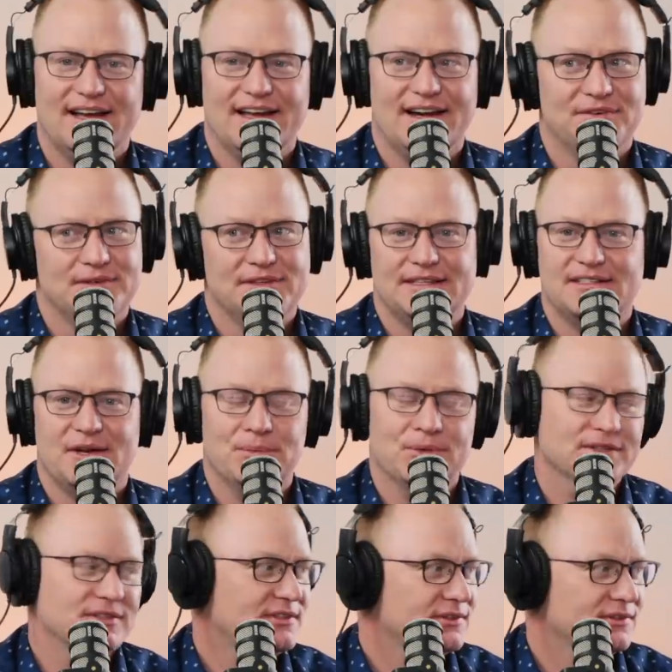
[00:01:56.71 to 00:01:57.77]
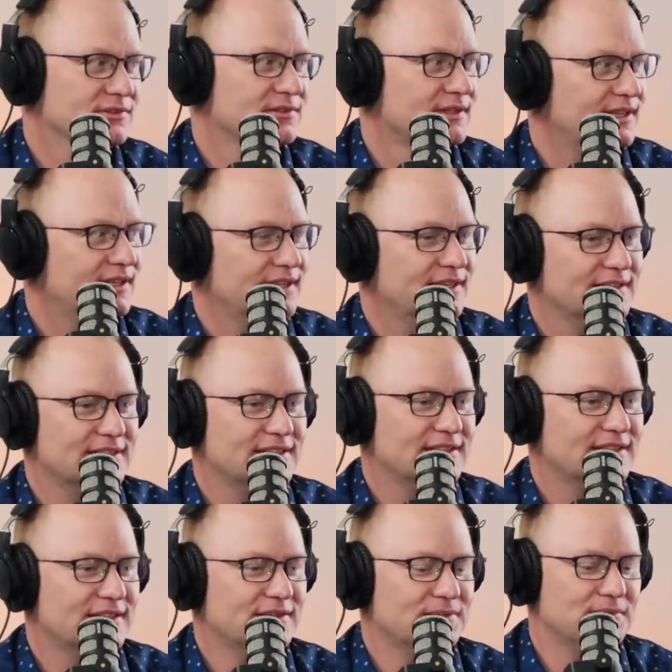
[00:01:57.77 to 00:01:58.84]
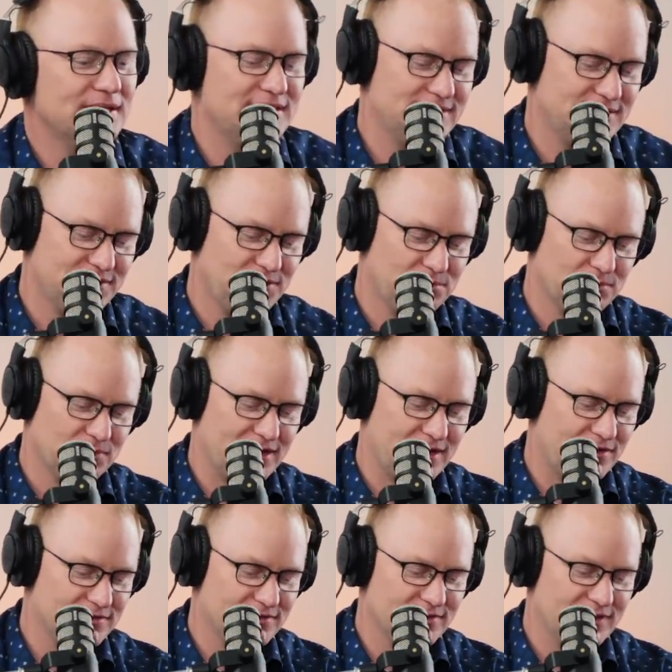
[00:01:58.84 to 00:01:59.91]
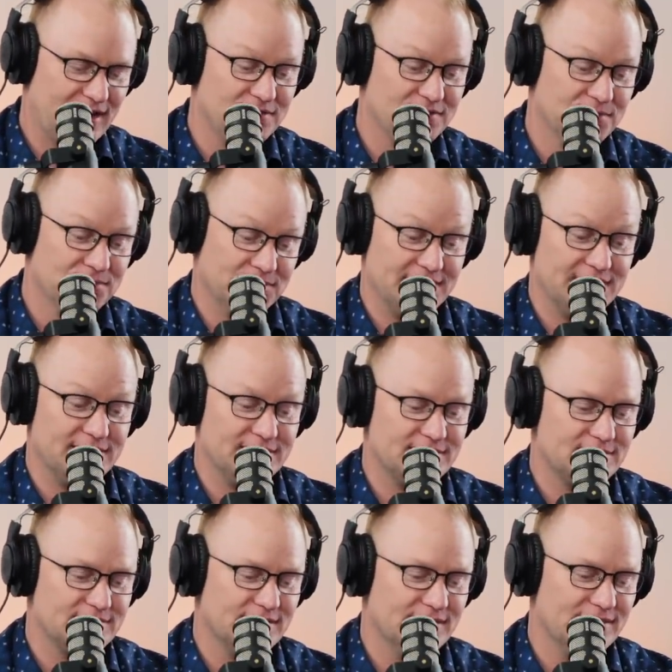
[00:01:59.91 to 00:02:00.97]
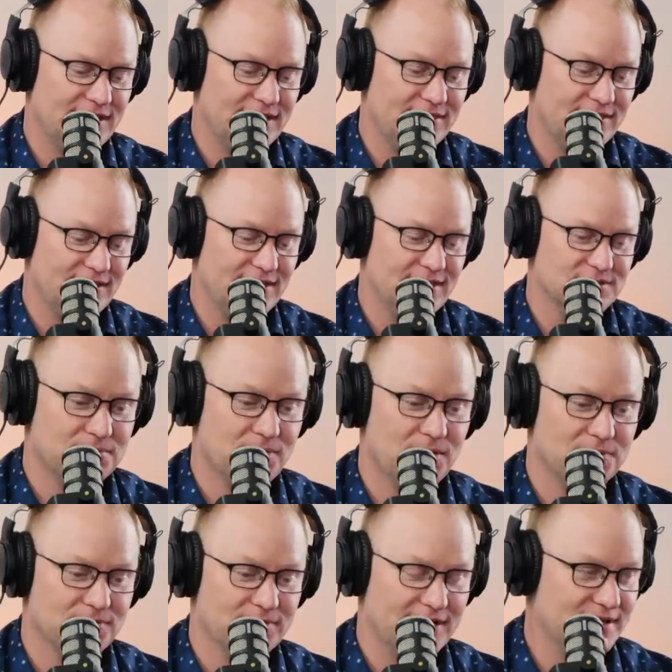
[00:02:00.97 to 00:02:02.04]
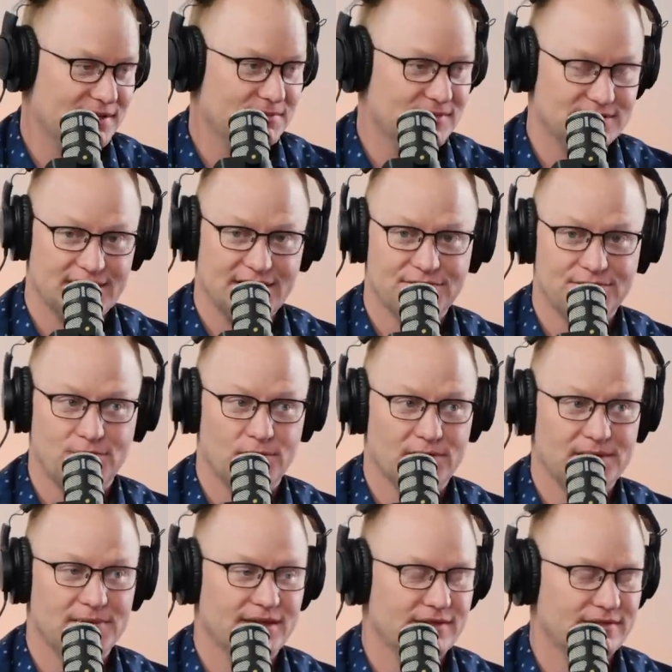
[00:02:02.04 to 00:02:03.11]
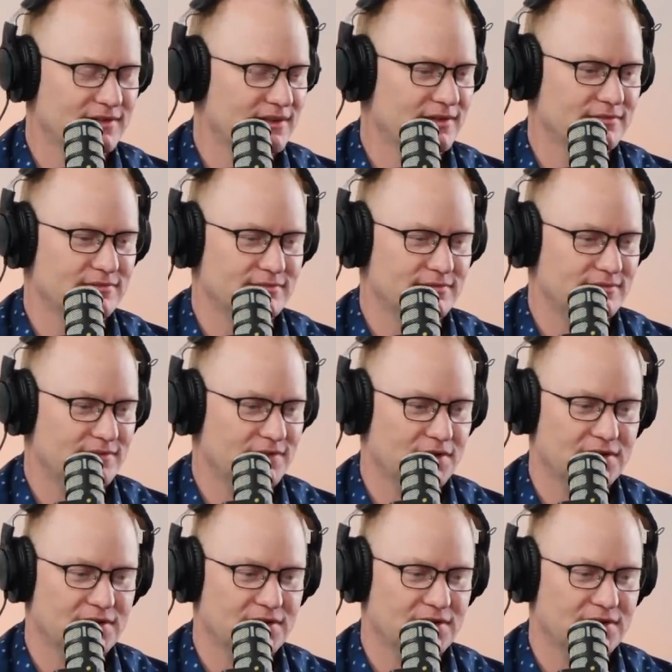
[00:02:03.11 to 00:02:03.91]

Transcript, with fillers: I got a really dumb one too. Uh, yeah, mine's a little brown. I don't know what he is they think Pomeranian, but he's like 40 pounds. No, he's